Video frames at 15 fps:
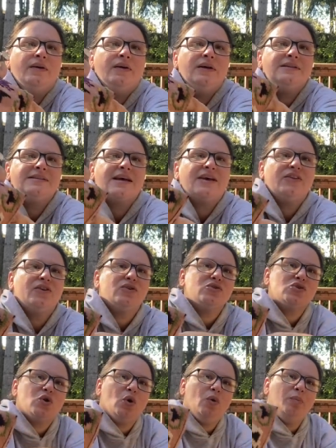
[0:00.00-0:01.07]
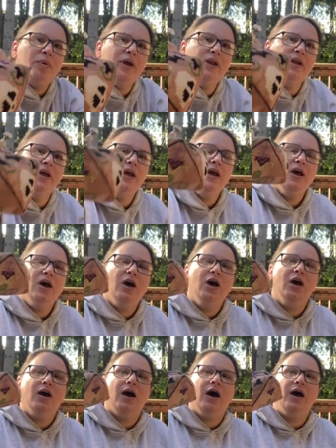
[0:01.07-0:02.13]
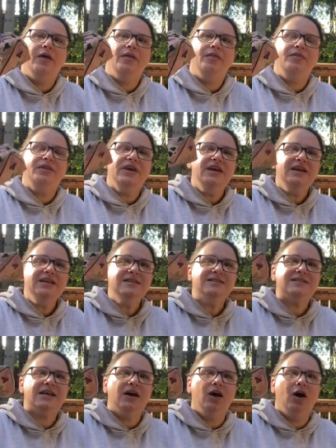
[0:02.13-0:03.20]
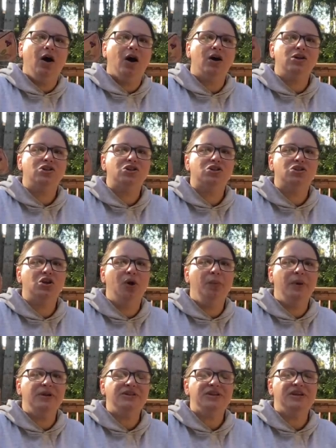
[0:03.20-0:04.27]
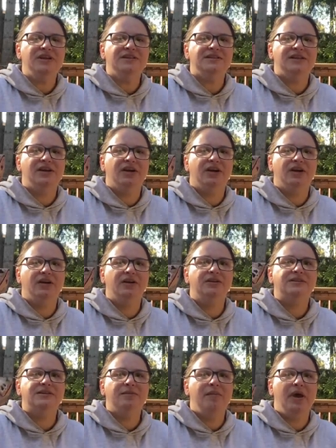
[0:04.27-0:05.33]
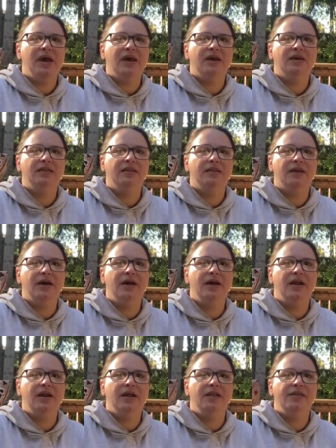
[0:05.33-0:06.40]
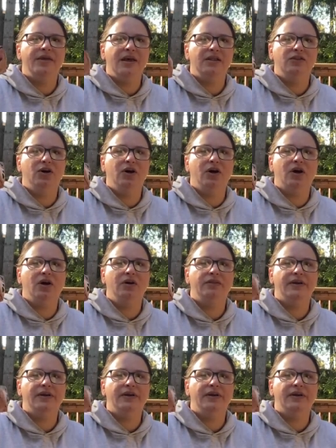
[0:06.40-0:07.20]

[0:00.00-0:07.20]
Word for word: It's like a little skull pin. These are so much easier to make than they look.